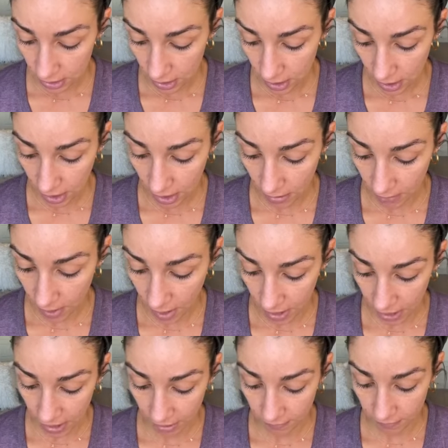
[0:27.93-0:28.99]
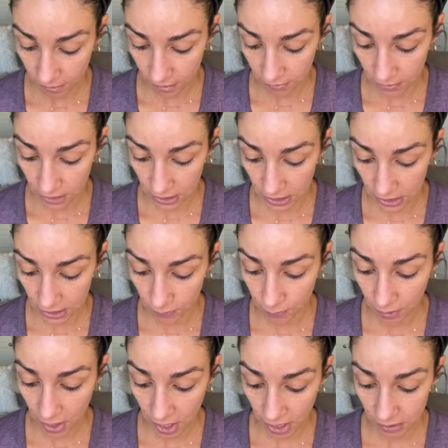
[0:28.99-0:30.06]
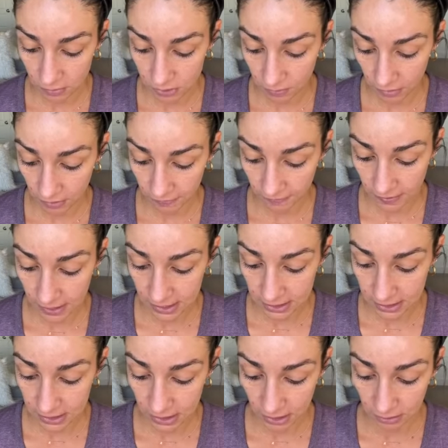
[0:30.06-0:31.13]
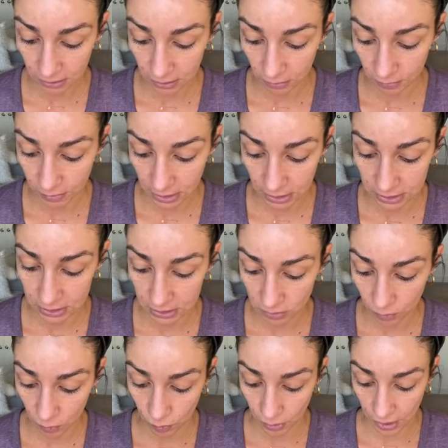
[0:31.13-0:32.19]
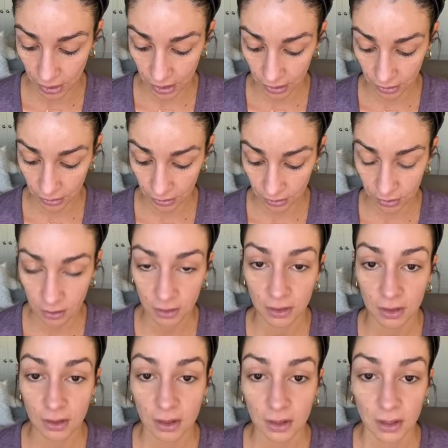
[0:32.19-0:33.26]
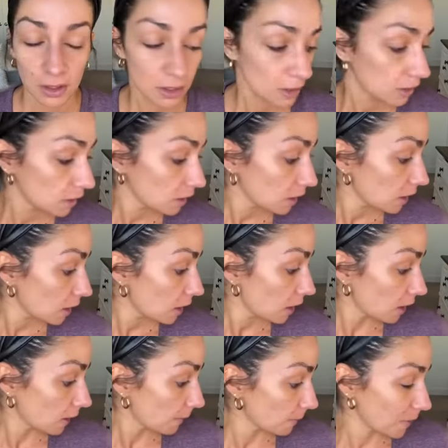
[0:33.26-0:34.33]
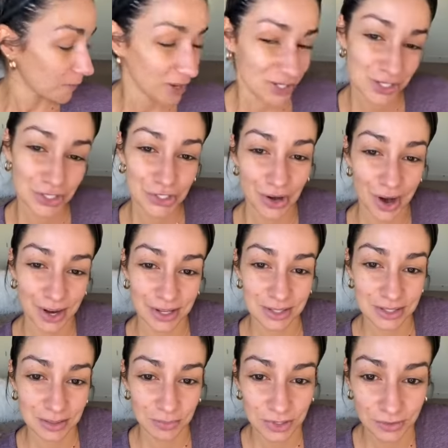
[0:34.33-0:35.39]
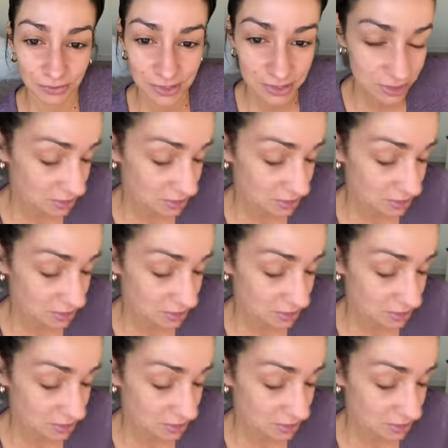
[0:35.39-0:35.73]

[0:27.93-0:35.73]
I have already primed my face a little bit with, I'm actually trying some different